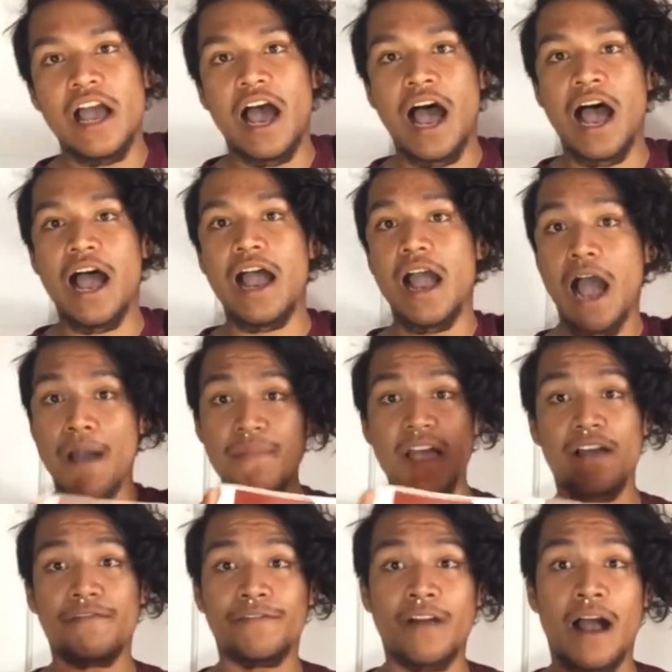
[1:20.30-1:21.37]
I'm
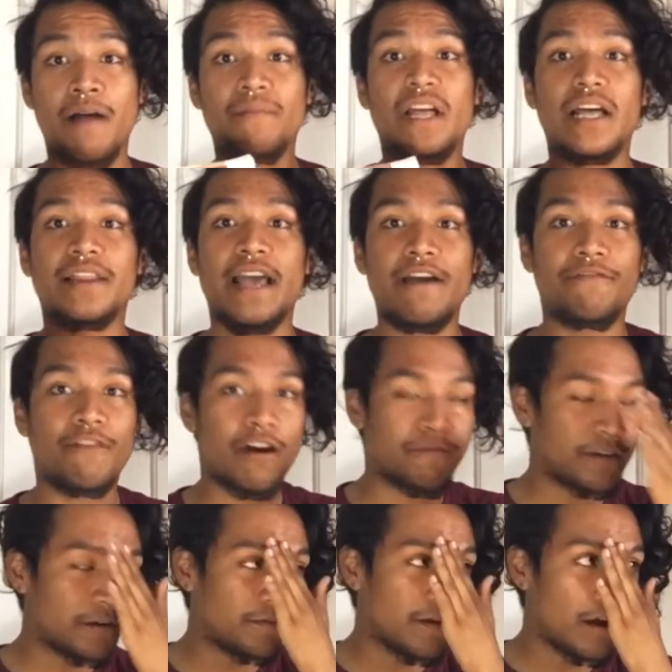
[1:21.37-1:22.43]
not that far
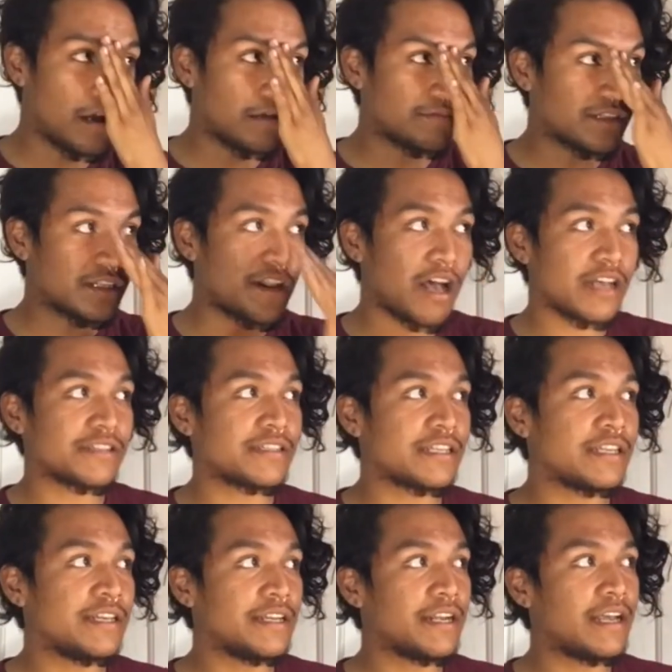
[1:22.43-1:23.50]
from
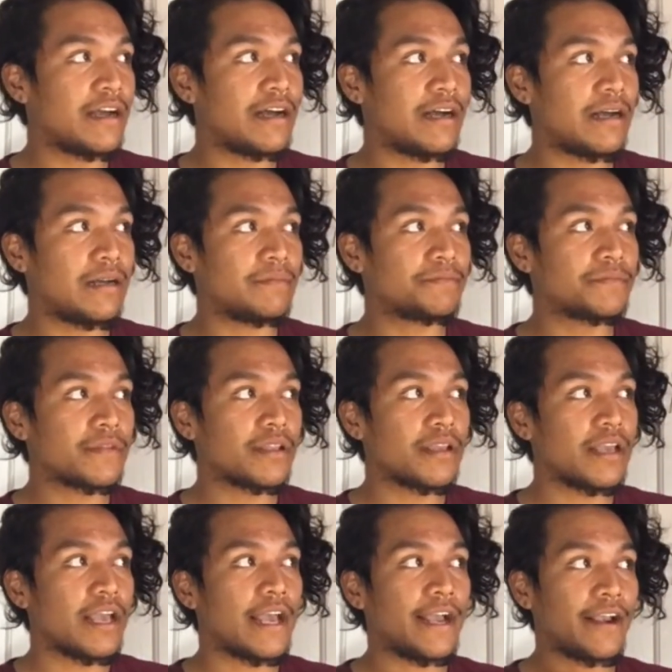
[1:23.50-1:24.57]
Slauson
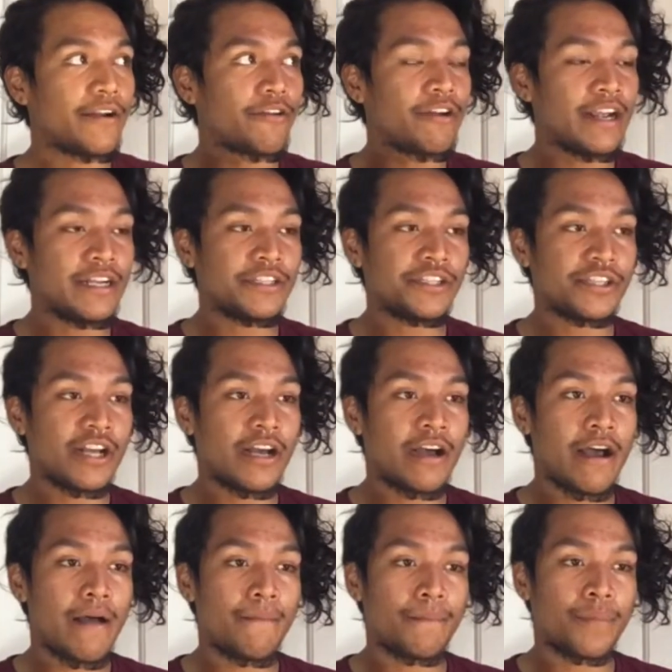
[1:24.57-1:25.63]
and Crenshaw.
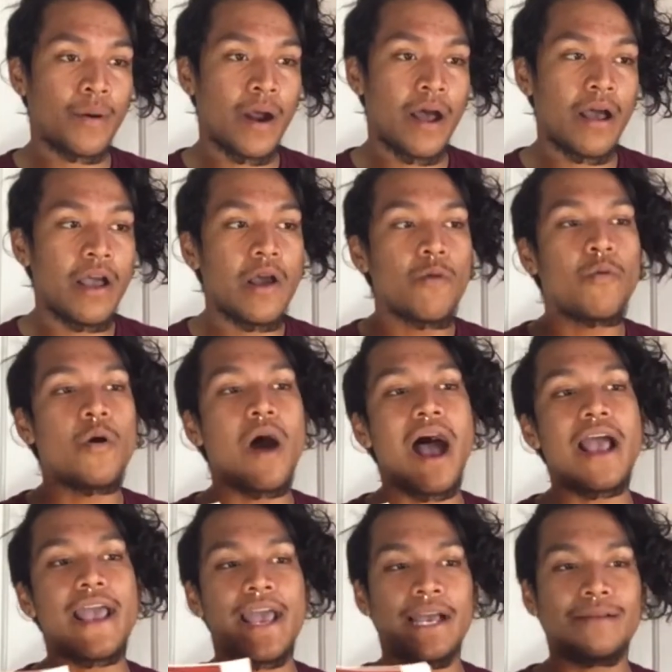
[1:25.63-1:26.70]

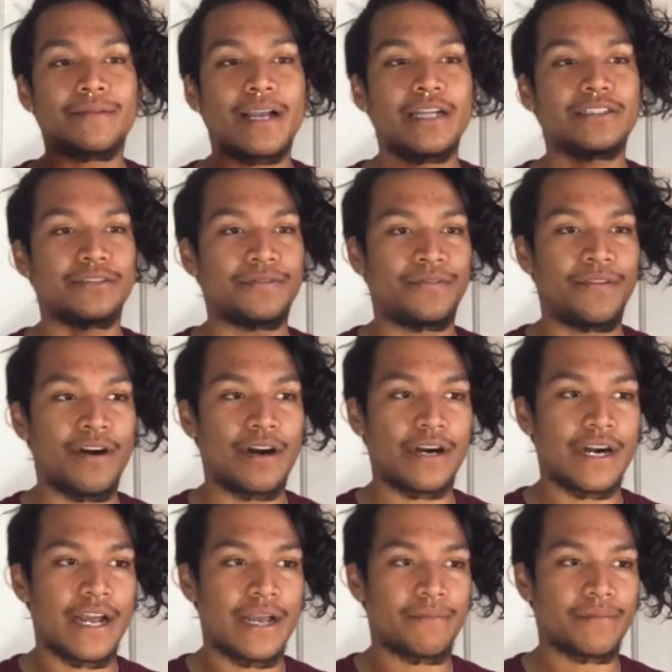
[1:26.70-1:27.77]
I am kind of
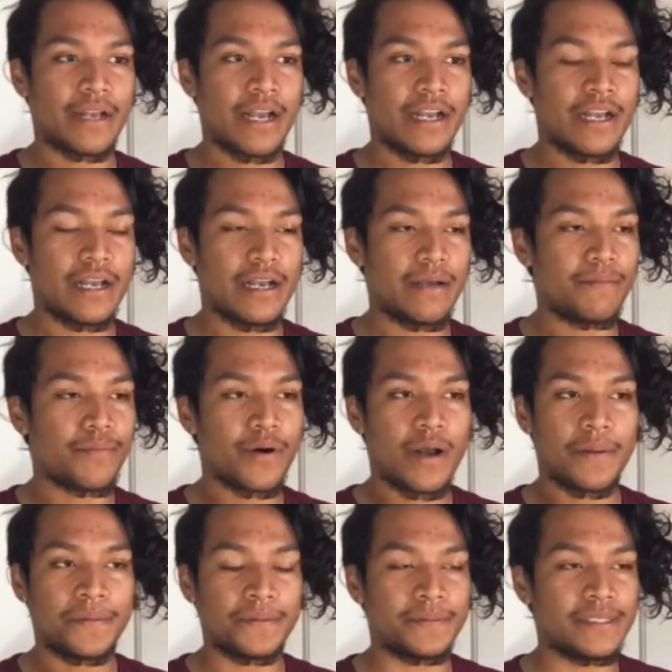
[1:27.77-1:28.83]
far. I'm
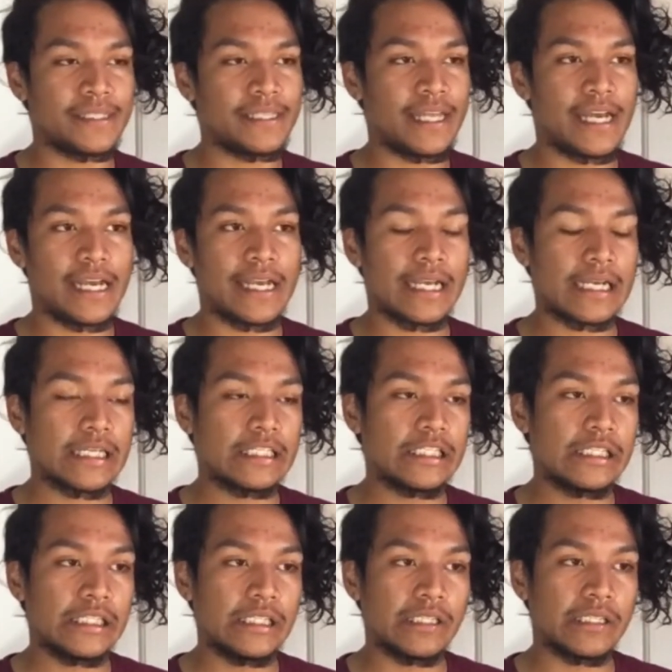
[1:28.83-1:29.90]
probably like,
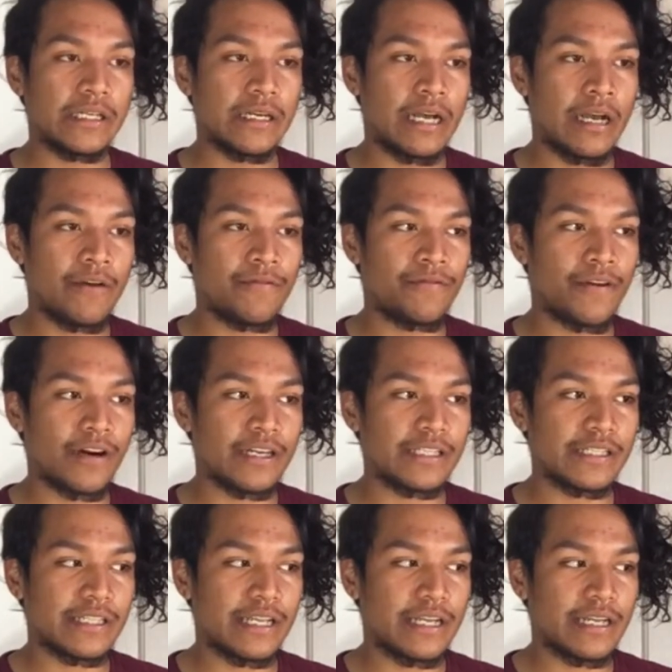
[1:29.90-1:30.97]
how far
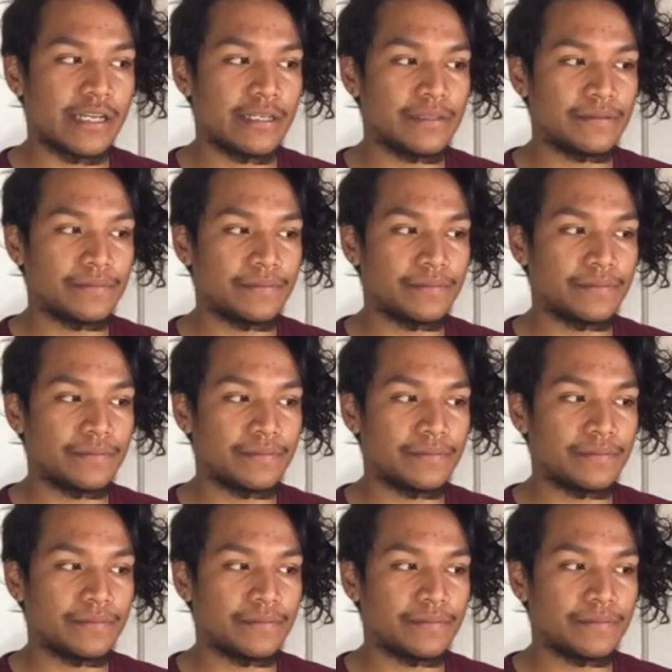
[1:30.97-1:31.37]
is that?